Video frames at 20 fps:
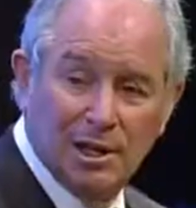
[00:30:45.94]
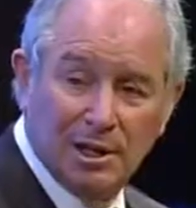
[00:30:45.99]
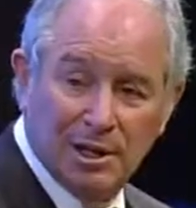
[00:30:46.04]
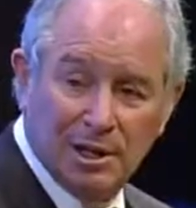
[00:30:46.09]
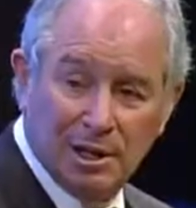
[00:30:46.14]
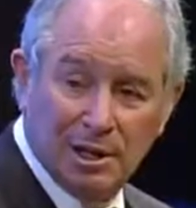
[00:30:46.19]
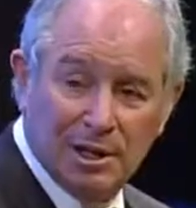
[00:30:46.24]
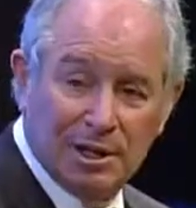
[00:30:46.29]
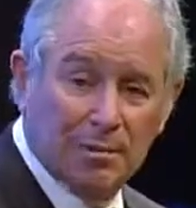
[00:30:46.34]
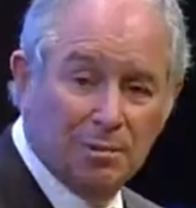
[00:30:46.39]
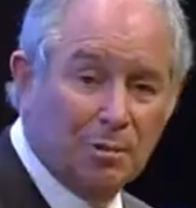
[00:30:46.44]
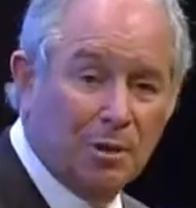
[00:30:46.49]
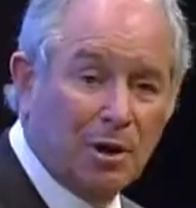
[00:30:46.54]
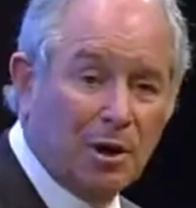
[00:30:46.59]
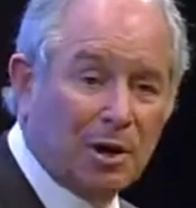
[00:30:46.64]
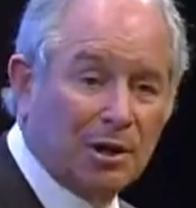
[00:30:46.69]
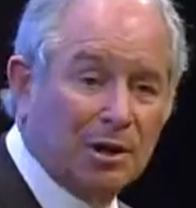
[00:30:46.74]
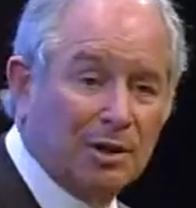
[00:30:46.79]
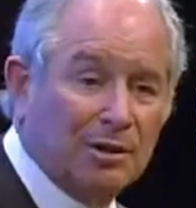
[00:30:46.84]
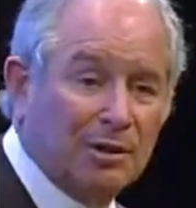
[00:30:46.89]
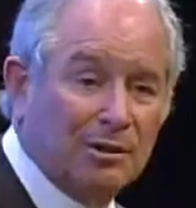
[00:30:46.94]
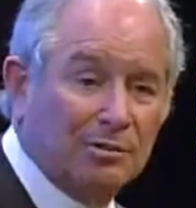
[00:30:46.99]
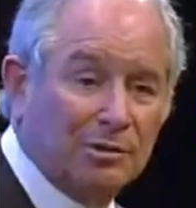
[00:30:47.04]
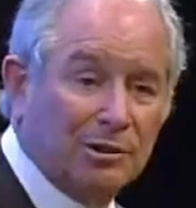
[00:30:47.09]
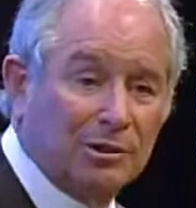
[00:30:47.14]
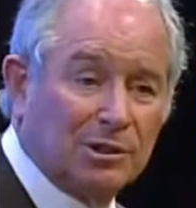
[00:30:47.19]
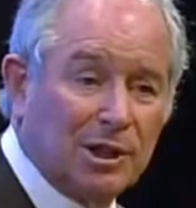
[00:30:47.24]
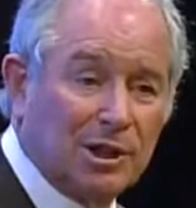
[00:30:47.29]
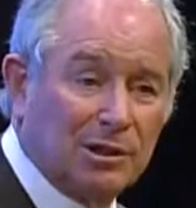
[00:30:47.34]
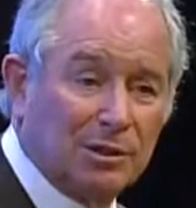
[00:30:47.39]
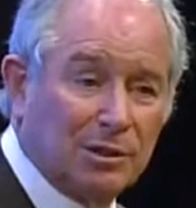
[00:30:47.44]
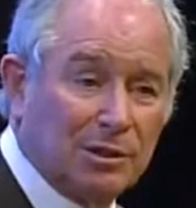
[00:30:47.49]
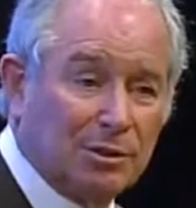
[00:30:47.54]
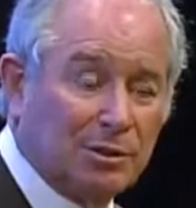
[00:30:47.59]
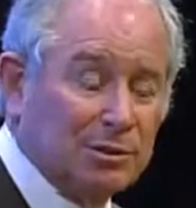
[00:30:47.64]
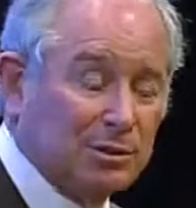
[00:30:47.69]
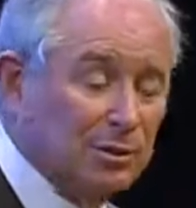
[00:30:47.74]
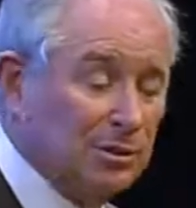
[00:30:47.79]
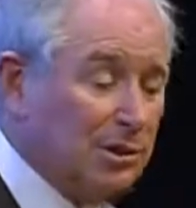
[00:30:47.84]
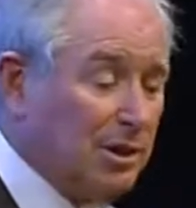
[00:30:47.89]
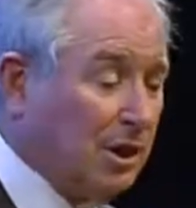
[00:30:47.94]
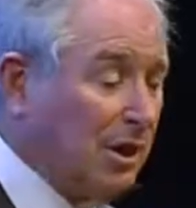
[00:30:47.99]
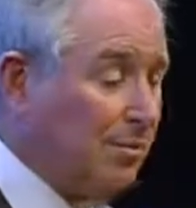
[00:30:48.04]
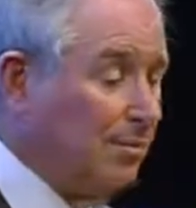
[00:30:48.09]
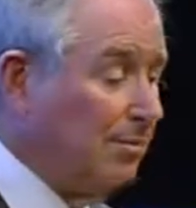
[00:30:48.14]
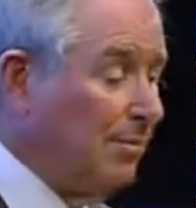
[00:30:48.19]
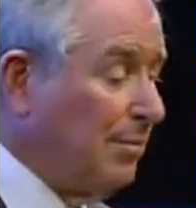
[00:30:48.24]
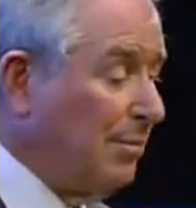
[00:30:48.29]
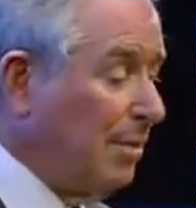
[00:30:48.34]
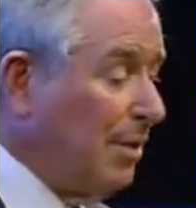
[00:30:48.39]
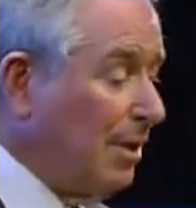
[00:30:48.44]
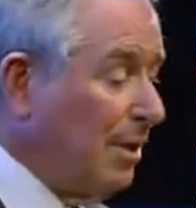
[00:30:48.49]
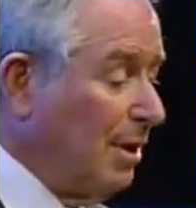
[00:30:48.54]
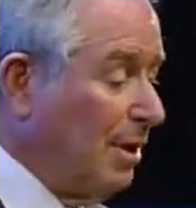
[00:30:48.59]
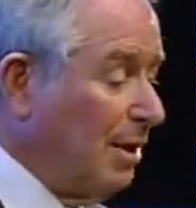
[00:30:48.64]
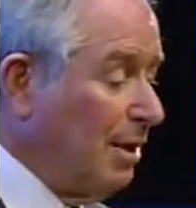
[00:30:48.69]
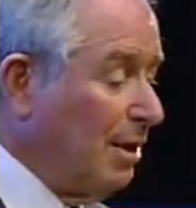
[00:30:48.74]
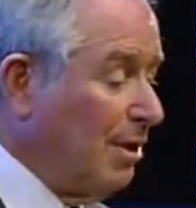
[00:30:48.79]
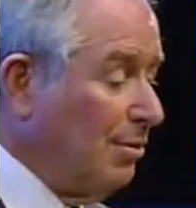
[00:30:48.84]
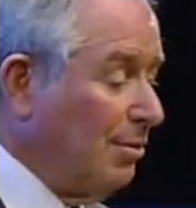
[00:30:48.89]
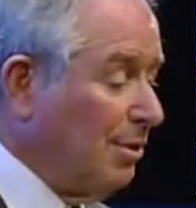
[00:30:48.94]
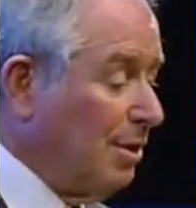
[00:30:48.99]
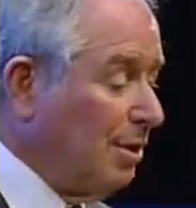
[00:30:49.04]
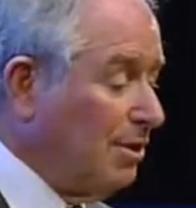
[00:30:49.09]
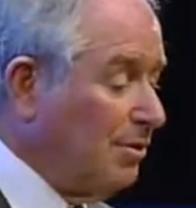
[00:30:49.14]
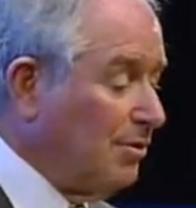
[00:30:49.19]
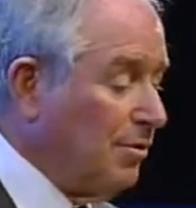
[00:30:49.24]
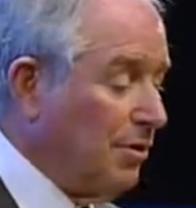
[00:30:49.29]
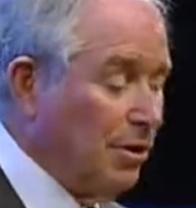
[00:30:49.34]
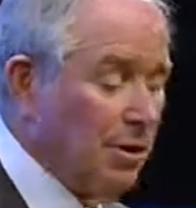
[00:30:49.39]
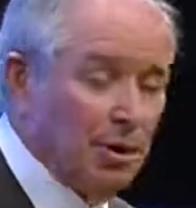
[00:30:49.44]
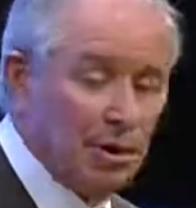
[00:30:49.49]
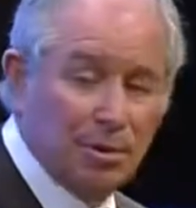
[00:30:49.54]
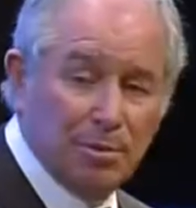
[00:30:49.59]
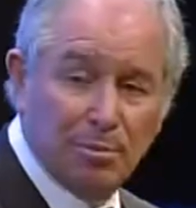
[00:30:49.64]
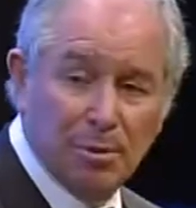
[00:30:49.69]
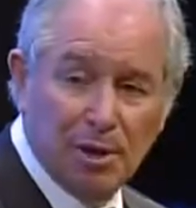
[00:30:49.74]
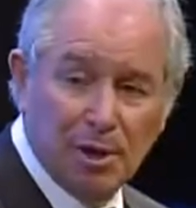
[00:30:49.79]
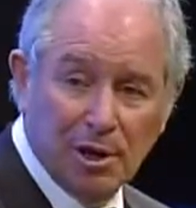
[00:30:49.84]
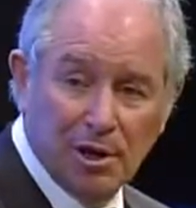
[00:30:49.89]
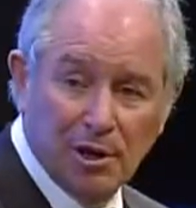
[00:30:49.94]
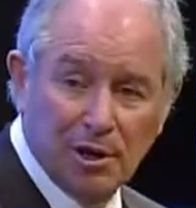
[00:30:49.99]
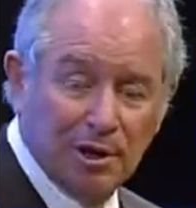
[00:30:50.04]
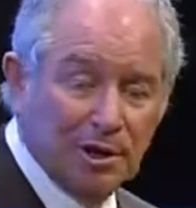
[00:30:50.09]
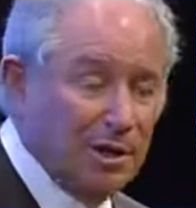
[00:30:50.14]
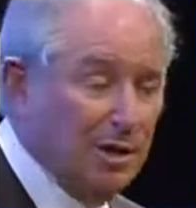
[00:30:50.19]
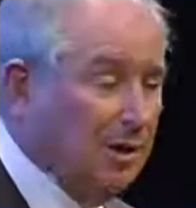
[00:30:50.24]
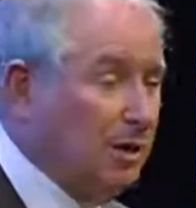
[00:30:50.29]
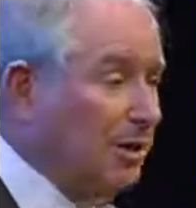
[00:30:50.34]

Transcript: in a market, in which I learned, you know, that's fallen apart.